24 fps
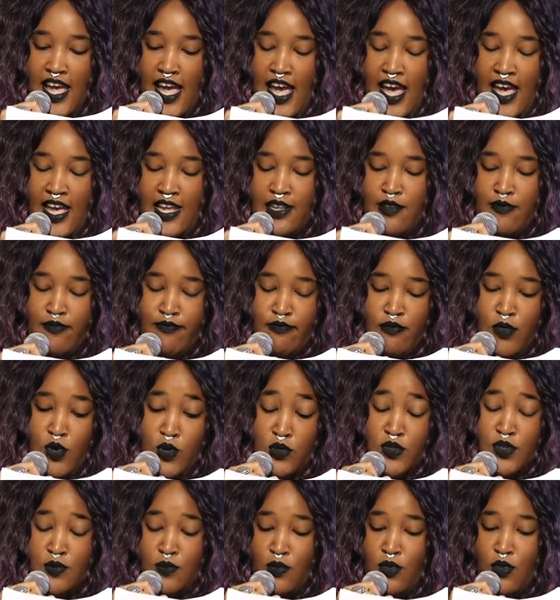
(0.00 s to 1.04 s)
and
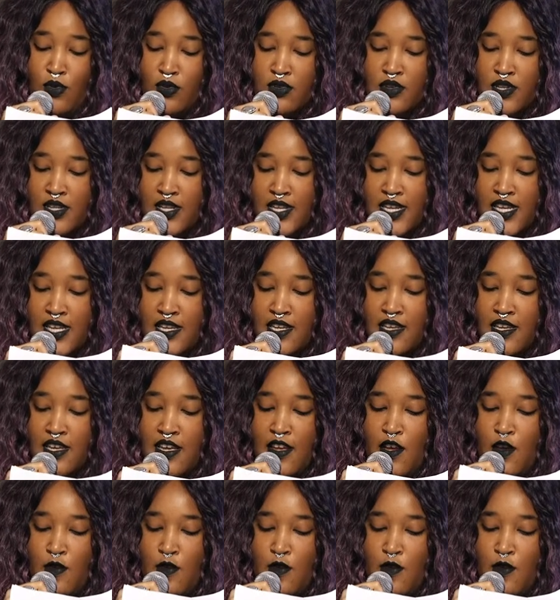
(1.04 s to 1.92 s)
most importantly,